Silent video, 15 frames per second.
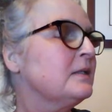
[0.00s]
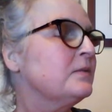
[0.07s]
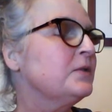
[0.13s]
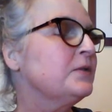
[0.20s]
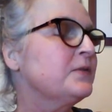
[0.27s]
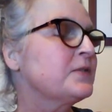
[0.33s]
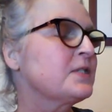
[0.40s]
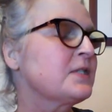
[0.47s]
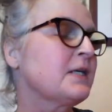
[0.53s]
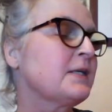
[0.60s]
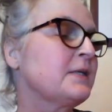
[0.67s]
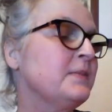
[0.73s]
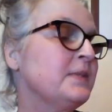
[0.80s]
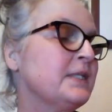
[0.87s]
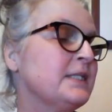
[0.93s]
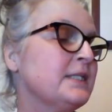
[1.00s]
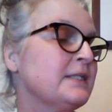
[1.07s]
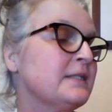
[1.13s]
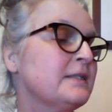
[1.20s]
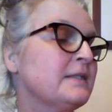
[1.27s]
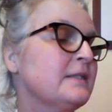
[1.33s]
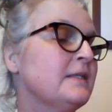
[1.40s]
Rufus thought a minute.
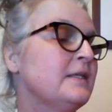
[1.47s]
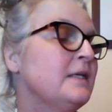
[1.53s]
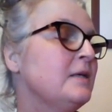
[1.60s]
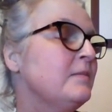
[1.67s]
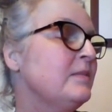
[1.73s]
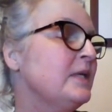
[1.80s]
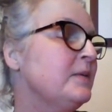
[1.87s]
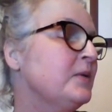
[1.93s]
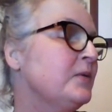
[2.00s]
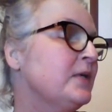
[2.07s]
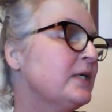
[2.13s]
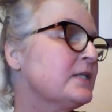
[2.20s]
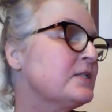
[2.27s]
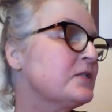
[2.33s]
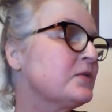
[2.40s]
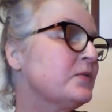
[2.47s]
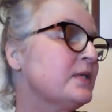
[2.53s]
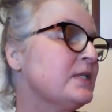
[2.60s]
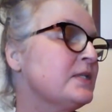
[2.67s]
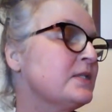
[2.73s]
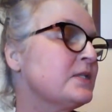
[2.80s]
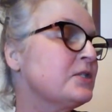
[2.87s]
Maybe we can
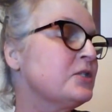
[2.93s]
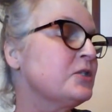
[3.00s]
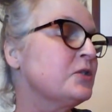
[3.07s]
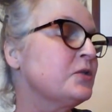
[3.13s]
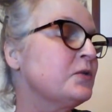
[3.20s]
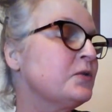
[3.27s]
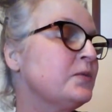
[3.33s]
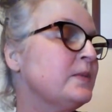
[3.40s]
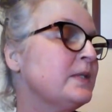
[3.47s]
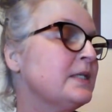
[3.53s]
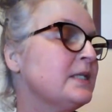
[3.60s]
squeeze the tube